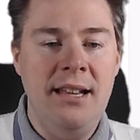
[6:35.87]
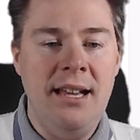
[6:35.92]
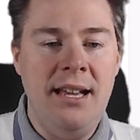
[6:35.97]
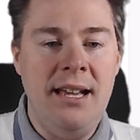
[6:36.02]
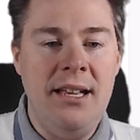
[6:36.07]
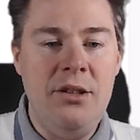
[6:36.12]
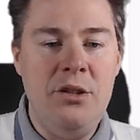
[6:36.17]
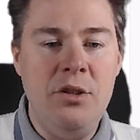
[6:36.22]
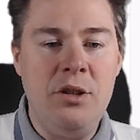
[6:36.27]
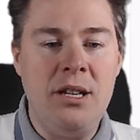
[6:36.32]

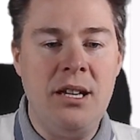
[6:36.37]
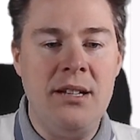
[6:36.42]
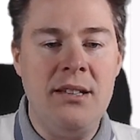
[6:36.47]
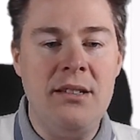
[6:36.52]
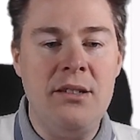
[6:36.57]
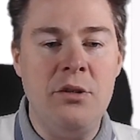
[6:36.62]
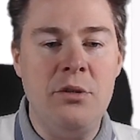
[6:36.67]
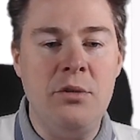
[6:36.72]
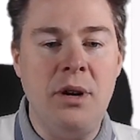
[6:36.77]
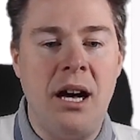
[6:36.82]
And you
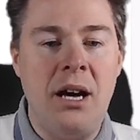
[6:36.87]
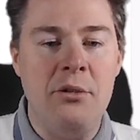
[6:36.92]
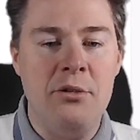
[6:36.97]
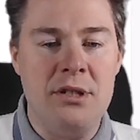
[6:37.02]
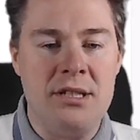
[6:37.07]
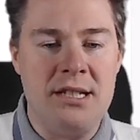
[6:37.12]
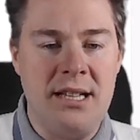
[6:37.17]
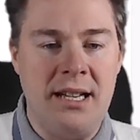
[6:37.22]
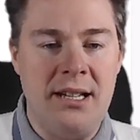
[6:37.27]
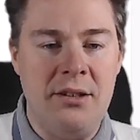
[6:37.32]
can do
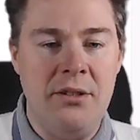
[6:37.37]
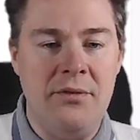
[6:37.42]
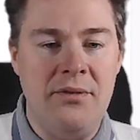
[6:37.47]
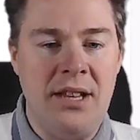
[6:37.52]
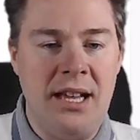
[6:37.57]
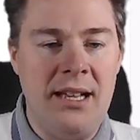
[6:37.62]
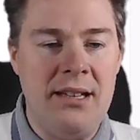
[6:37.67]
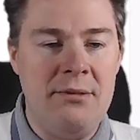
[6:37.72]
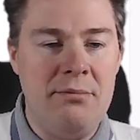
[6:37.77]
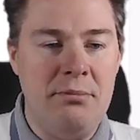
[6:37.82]
outside of
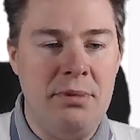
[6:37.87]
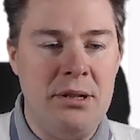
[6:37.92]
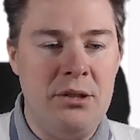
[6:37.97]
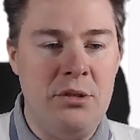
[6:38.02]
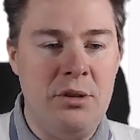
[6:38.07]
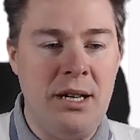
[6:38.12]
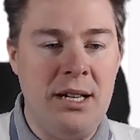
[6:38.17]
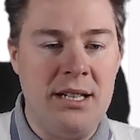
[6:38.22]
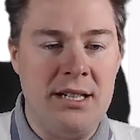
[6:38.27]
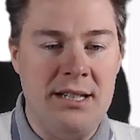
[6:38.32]
that,
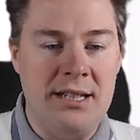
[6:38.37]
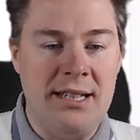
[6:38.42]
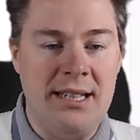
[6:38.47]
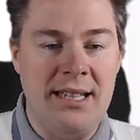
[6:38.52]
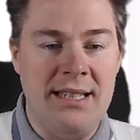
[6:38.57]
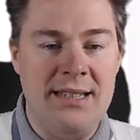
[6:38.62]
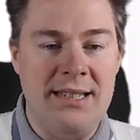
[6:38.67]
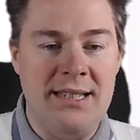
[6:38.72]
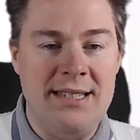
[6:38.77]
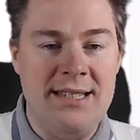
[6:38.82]
but you actually
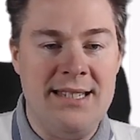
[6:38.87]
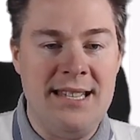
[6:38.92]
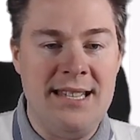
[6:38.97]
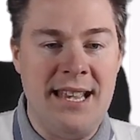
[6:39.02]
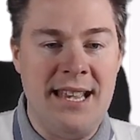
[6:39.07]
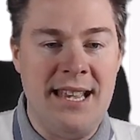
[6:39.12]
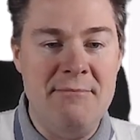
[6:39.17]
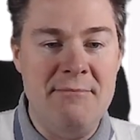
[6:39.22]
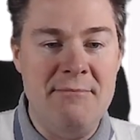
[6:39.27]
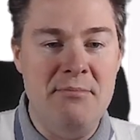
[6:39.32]
get the
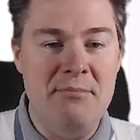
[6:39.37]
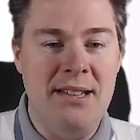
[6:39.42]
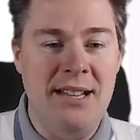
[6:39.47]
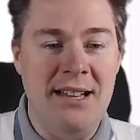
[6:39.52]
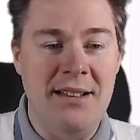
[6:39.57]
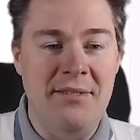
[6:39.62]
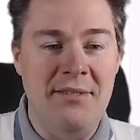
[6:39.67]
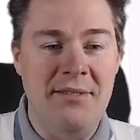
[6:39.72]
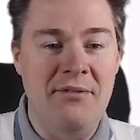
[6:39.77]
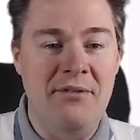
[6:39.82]

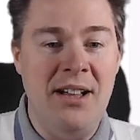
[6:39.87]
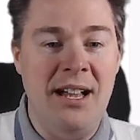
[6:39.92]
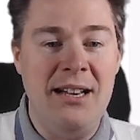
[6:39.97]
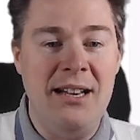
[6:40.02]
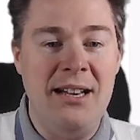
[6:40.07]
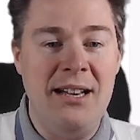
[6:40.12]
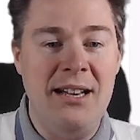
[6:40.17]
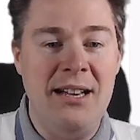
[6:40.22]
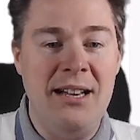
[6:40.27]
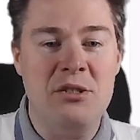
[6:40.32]
same
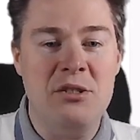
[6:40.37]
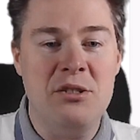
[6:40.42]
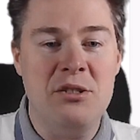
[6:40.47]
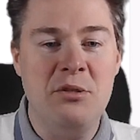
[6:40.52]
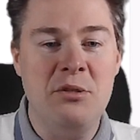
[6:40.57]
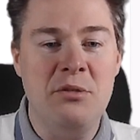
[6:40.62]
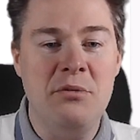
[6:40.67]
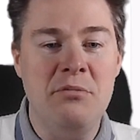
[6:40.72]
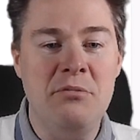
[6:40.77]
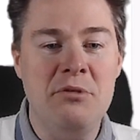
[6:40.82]
values
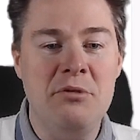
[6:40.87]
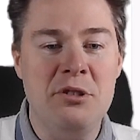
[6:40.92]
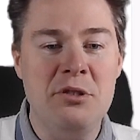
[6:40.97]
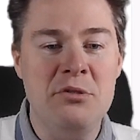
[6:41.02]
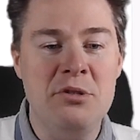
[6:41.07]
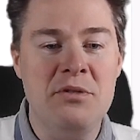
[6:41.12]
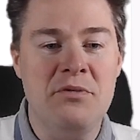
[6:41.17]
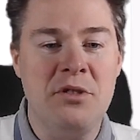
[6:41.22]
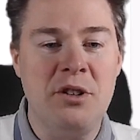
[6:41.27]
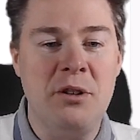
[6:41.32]
to
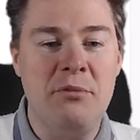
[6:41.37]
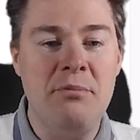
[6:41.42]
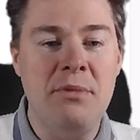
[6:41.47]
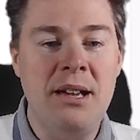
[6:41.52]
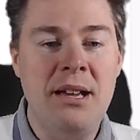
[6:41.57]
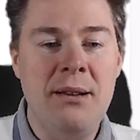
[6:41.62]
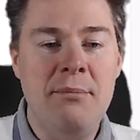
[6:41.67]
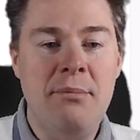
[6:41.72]
choose from.